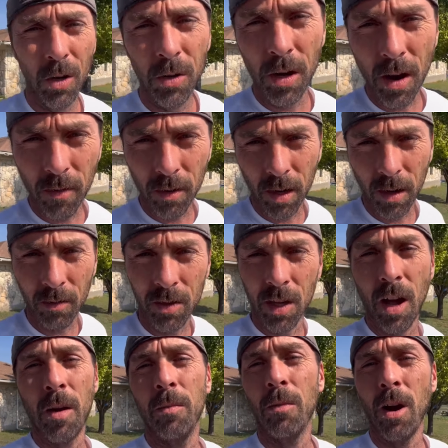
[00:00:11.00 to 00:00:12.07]
never gives
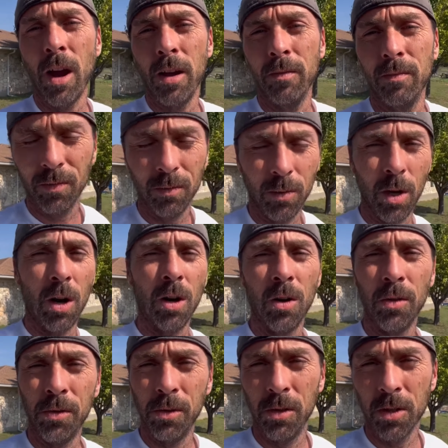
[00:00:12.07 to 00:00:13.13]
up, right? We all
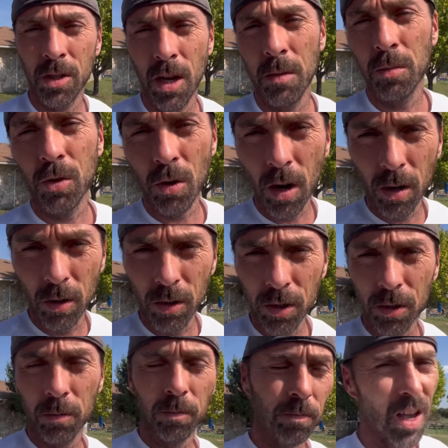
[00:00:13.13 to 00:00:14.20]
go through the same
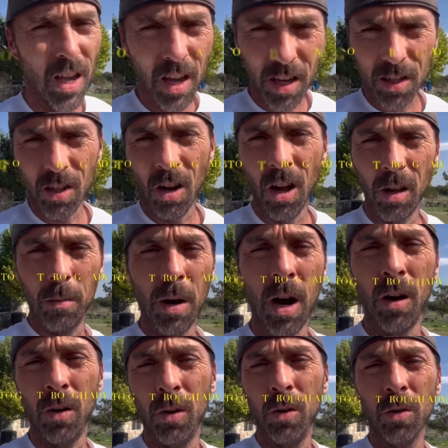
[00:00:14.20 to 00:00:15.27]
struggles. It's all
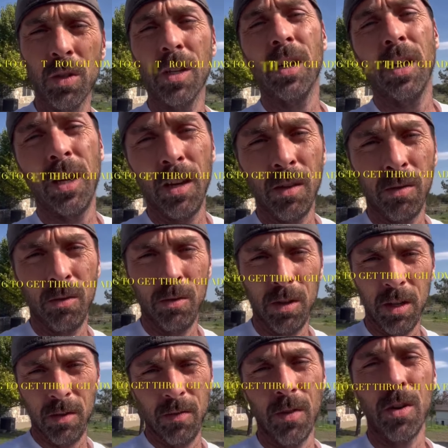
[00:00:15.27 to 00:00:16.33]
about who's going to get through
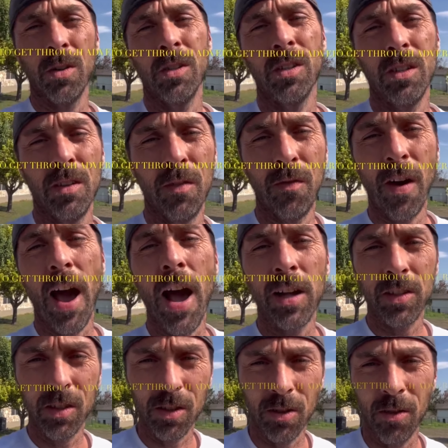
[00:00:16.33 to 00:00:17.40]
the adversity
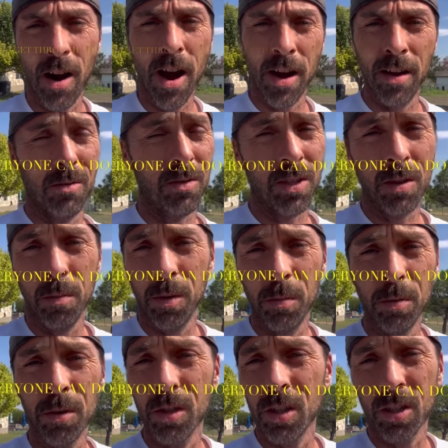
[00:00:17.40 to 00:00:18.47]
faster, right? some
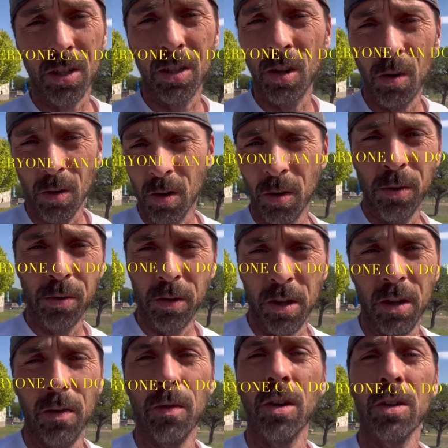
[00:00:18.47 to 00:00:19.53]
people just don't get through
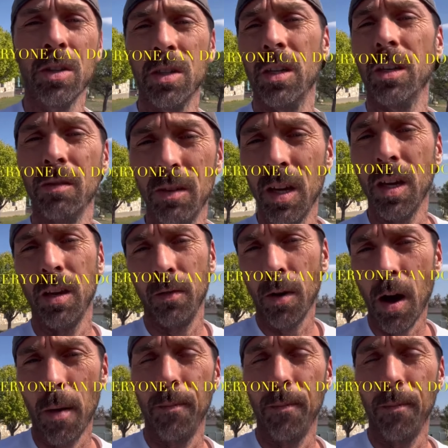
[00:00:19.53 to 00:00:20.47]
the adversity. They give up.